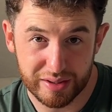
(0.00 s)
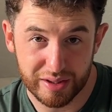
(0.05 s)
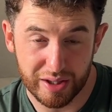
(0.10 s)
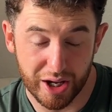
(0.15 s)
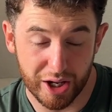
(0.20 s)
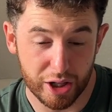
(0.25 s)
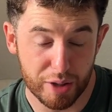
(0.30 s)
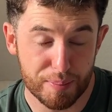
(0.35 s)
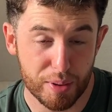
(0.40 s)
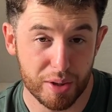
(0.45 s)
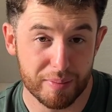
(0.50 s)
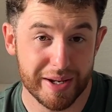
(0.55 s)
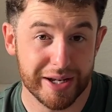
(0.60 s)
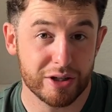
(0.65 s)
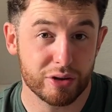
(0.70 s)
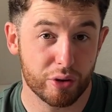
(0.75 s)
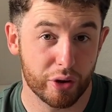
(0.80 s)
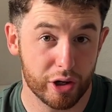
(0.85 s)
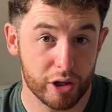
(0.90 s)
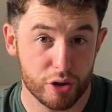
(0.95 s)
I'm going to put them in
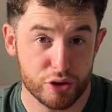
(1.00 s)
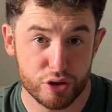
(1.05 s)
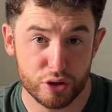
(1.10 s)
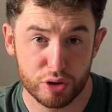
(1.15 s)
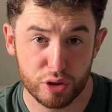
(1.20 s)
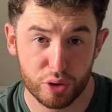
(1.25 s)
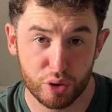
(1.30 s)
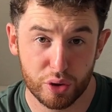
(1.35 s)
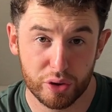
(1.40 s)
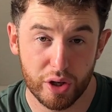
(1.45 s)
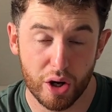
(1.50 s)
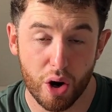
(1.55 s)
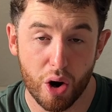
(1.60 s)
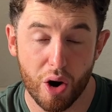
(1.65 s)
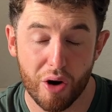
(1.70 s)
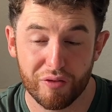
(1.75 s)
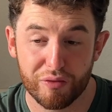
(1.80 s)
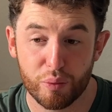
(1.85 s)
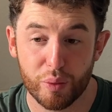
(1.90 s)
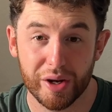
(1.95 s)
chronological order
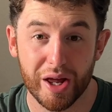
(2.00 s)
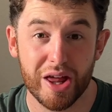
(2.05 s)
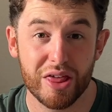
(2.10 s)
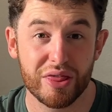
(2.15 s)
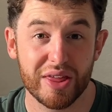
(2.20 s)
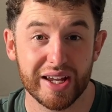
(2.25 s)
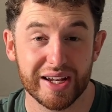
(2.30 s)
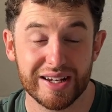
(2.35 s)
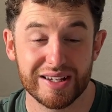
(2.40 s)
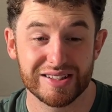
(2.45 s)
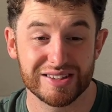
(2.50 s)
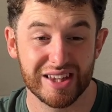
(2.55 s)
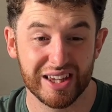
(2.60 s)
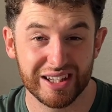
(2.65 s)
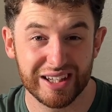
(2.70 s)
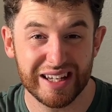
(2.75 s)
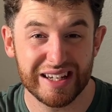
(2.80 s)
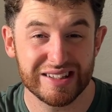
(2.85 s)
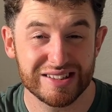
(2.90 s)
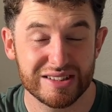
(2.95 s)
of what I think is the
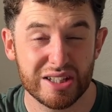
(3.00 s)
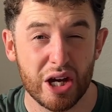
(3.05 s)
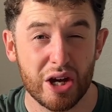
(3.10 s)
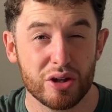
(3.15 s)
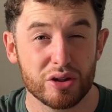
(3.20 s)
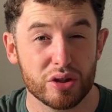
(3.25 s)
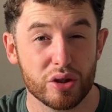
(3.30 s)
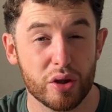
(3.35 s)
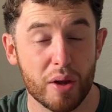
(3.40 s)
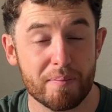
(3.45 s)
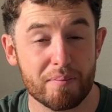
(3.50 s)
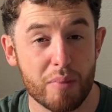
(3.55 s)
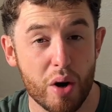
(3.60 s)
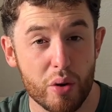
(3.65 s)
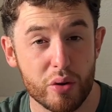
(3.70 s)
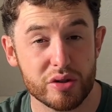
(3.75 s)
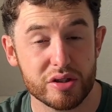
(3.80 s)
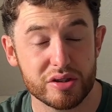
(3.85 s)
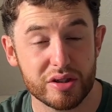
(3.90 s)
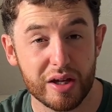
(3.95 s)
least to the
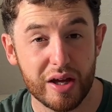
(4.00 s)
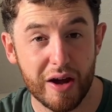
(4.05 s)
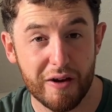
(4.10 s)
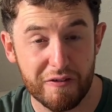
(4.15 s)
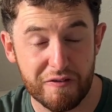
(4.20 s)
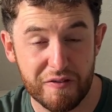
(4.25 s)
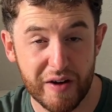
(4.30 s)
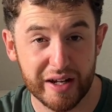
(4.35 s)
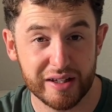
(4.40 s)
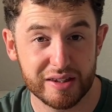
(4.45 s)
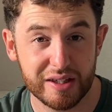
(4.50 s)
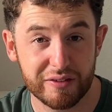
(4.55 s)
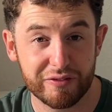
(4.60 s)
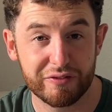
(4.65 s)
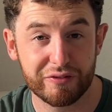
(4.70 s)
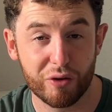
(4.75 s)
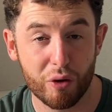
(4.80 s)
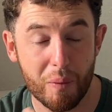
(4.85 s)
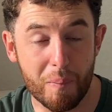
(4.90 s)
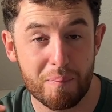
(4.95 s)
most effective
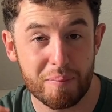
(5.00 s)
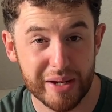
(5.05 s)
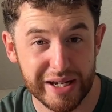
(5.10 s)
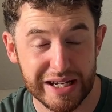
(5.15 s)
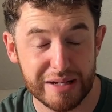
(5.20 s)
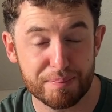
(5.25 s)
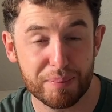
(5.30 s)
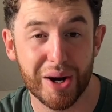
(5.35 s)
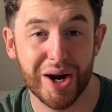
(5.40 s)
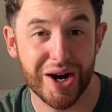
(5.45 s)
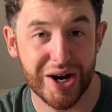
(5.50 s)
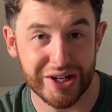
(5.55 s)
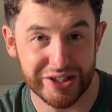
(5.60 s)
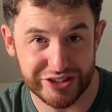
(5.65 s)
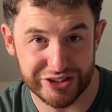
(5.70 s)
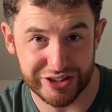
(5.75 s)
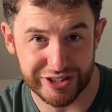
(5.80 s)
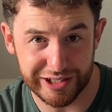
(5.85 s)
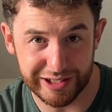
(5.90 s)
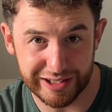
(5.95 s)
for me
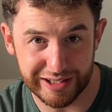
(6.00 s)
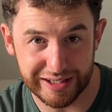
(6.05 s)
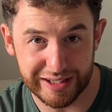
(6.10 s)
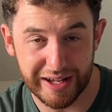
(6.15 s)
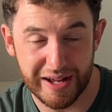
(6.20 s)
personally.